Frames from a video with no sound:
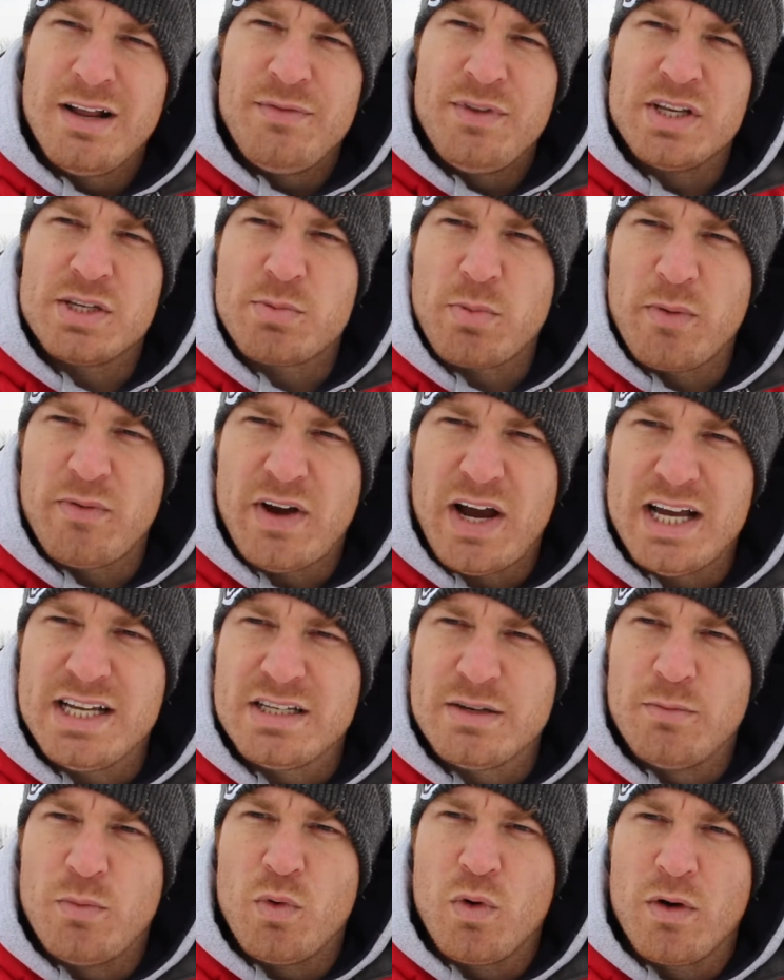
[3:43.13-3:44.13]
This
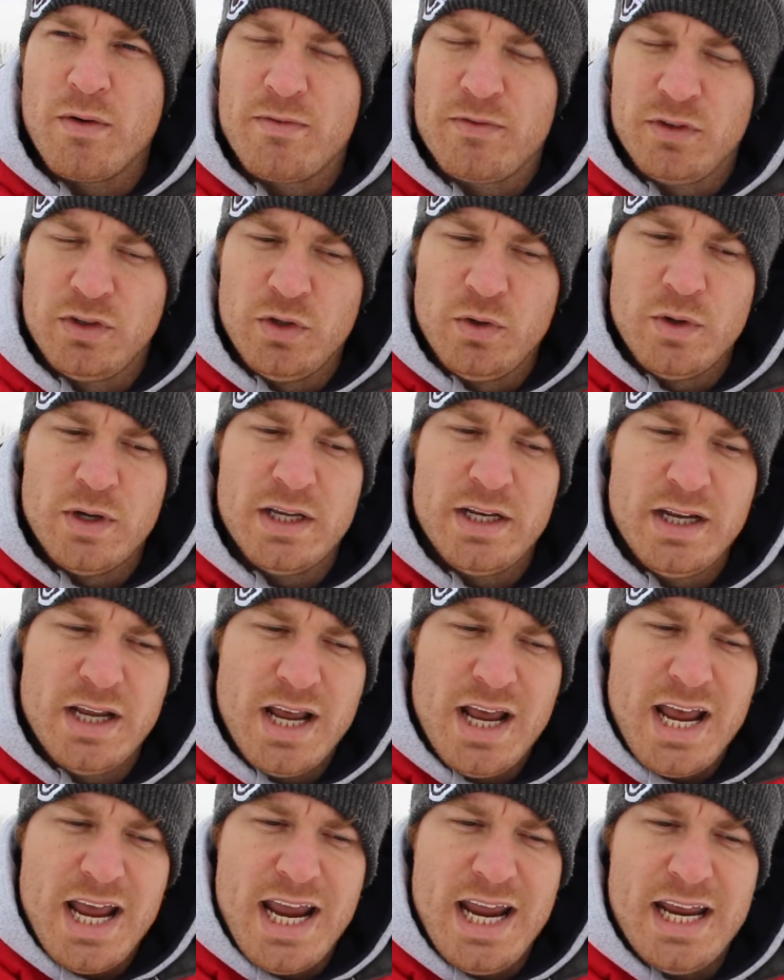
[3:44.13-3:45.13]
provides a more fluid
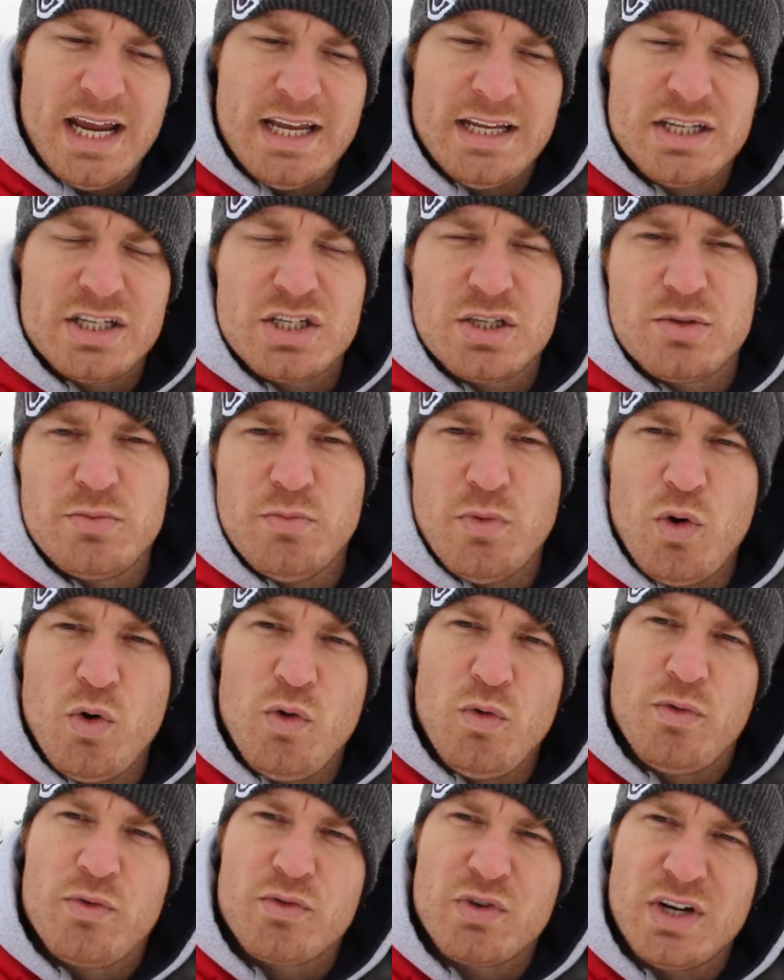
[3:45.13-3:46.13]
and
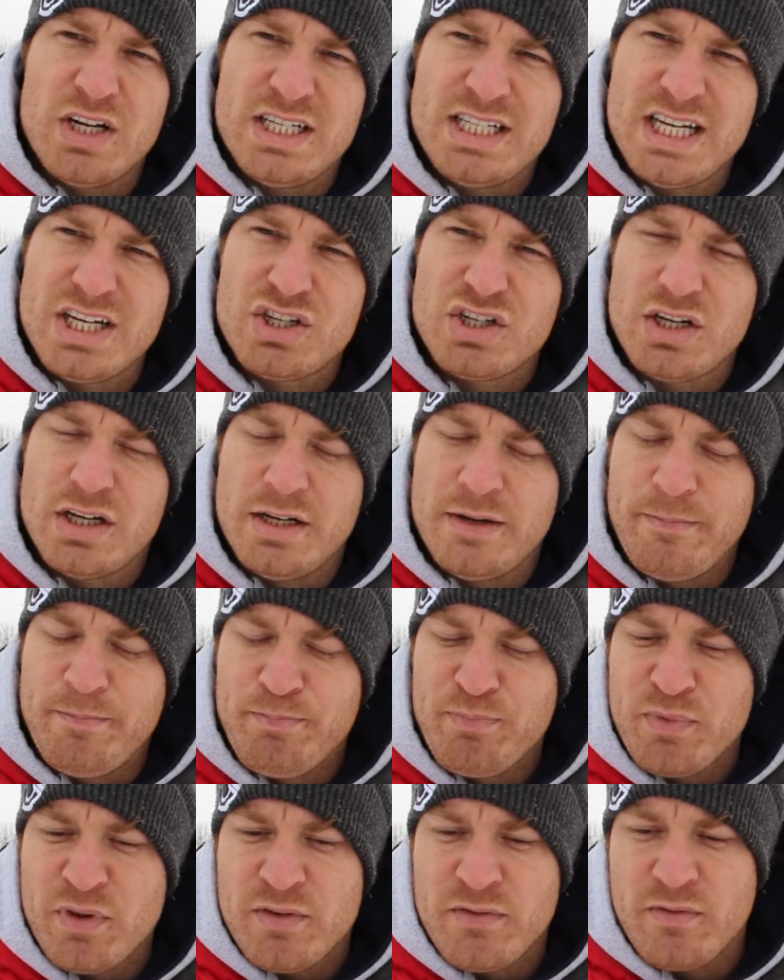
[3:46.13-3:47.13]
smooth transition
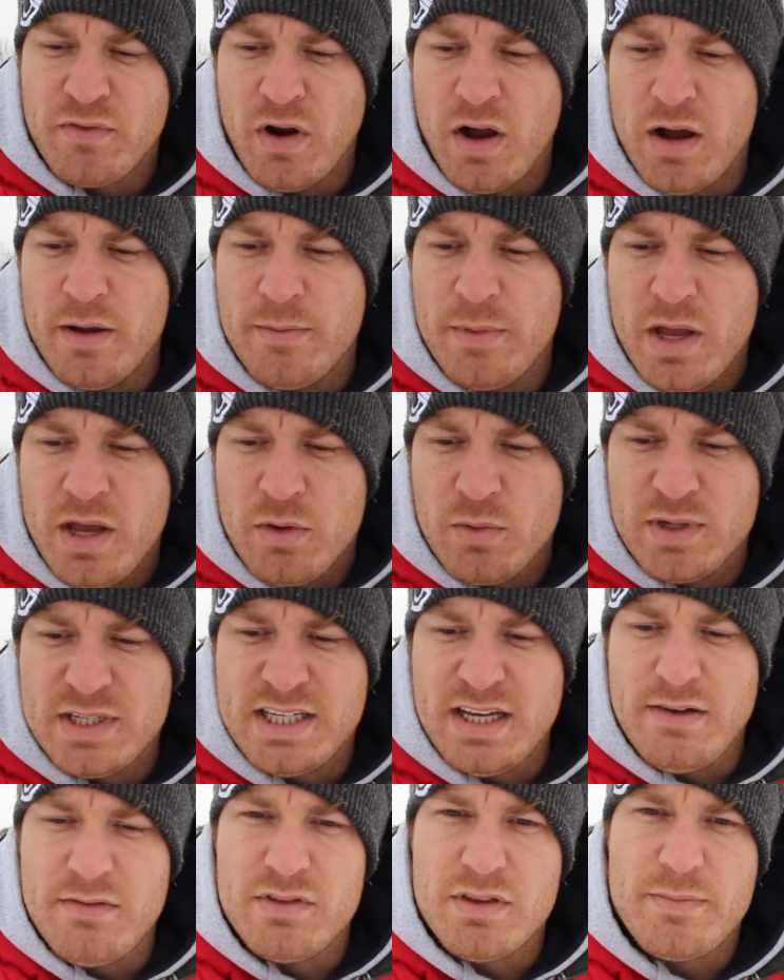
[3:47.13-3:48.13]
from
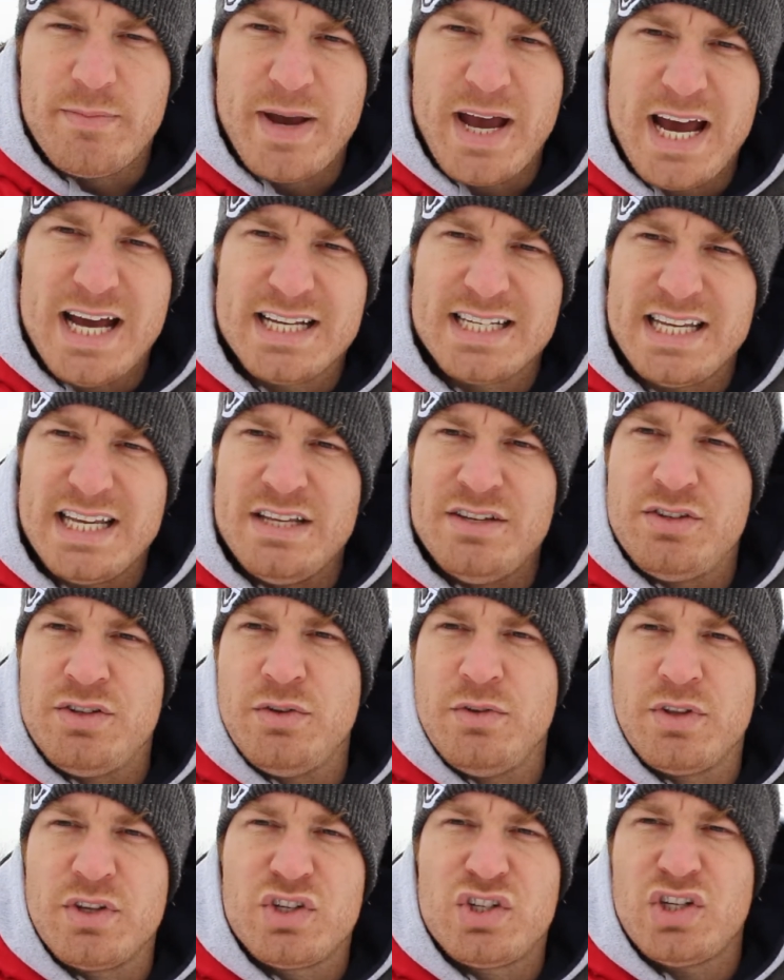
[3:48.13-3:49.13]
receiving the pass
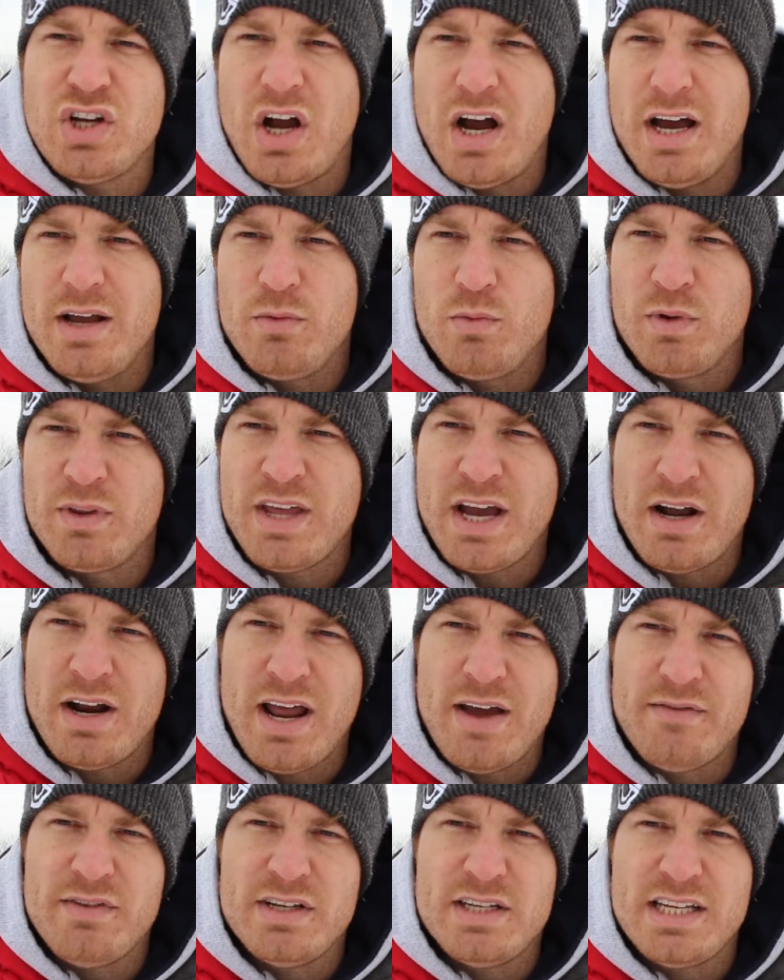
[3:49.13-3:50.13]
into the shot without
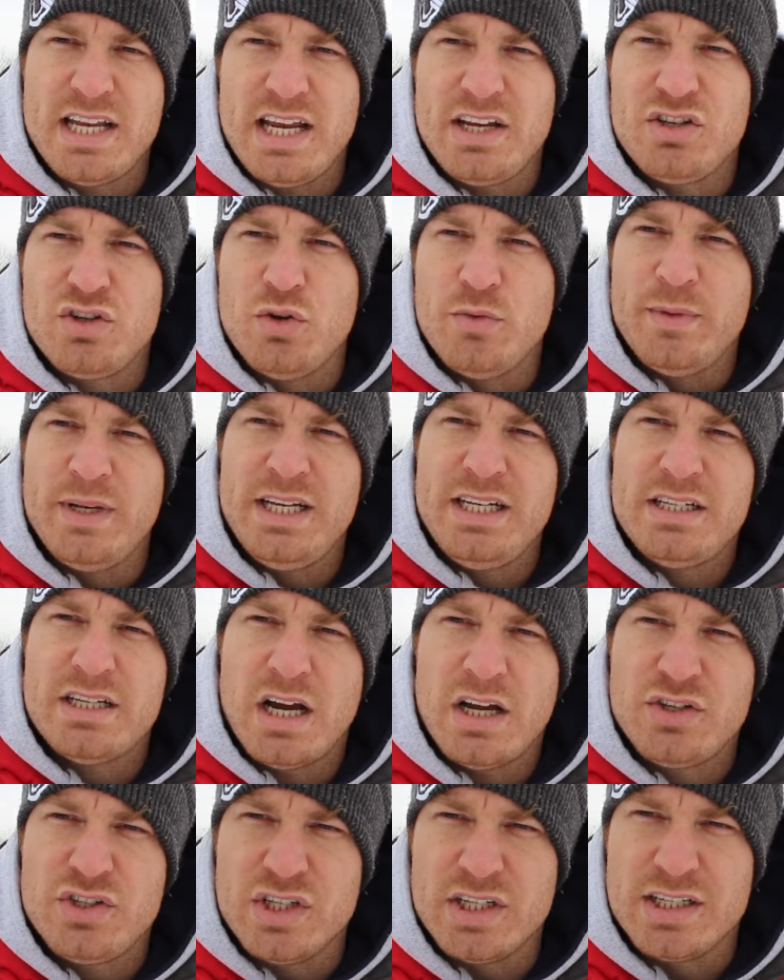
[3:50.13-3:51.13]
having to take too many
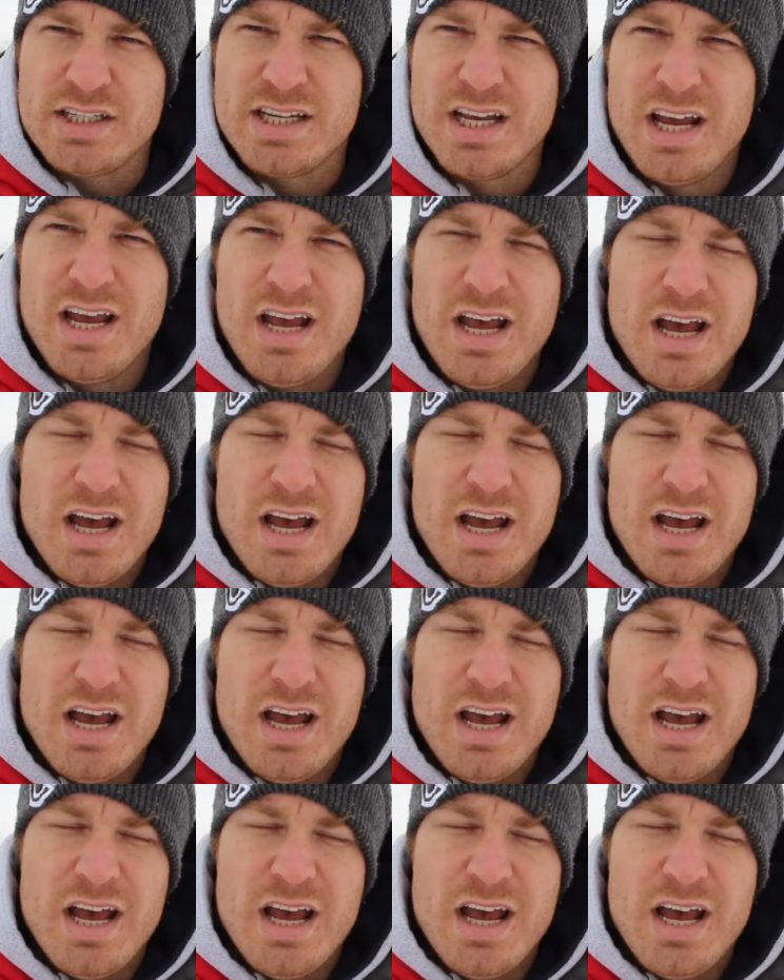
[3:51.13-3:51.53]
touches.